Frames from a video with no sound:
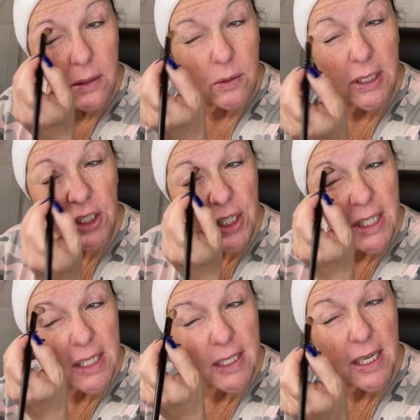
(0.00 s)
Which
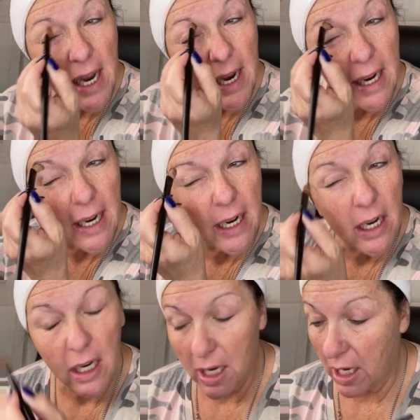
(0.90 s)
is a
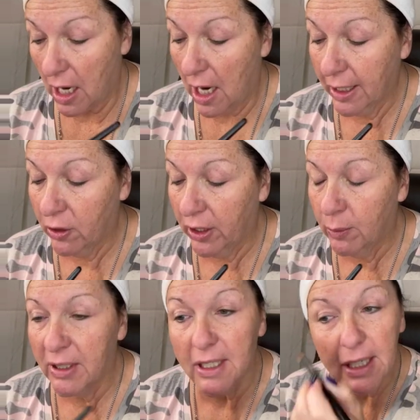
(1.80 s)
eye cream
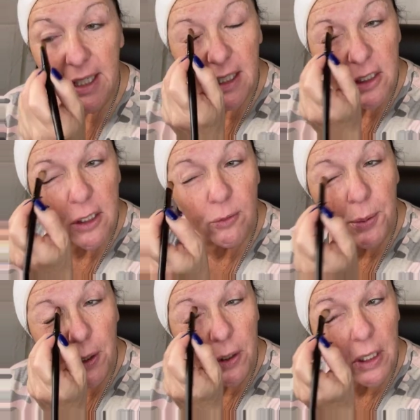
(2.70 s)
with a hint of
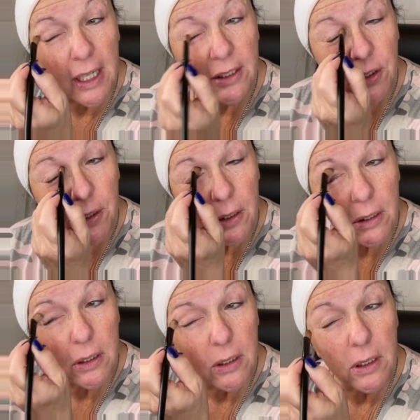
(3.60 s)
pearlizer.
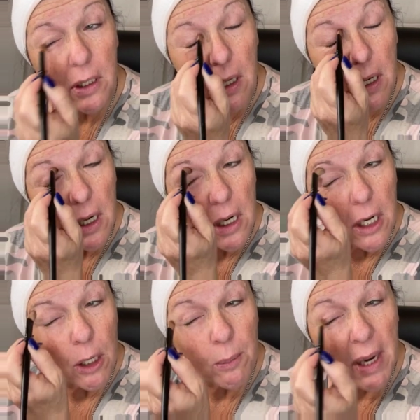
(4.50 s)

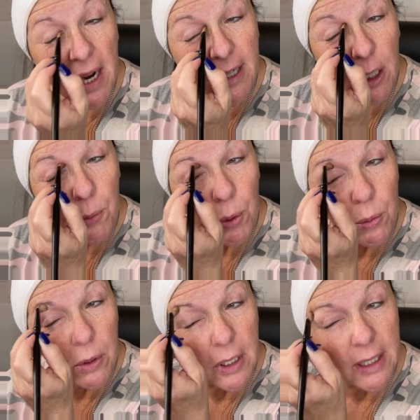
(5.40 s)
My number
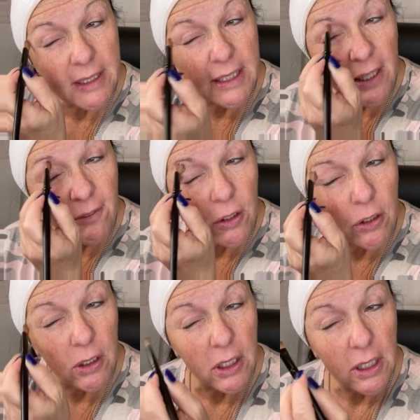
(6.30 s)
one,
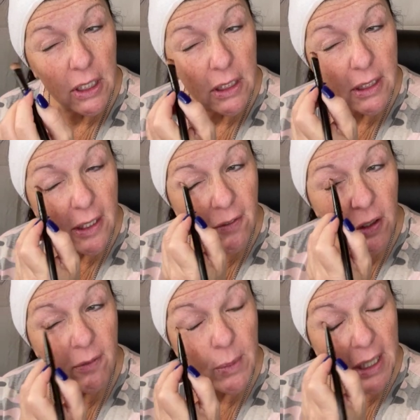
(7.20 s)
several
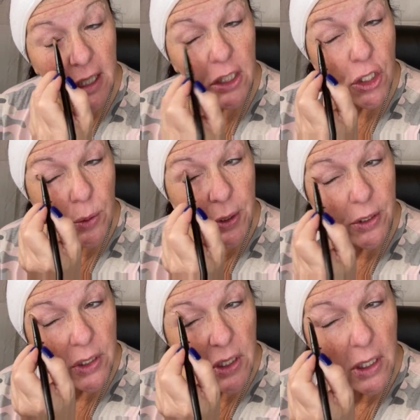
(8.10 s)
of my
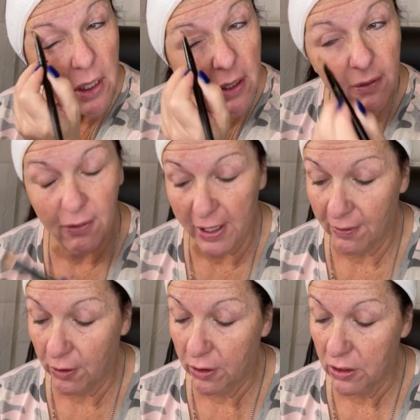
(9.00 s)
customers'
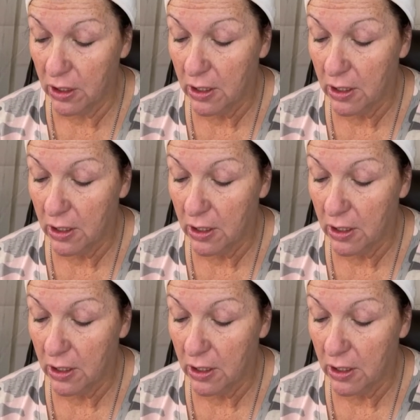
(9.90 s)
favorite.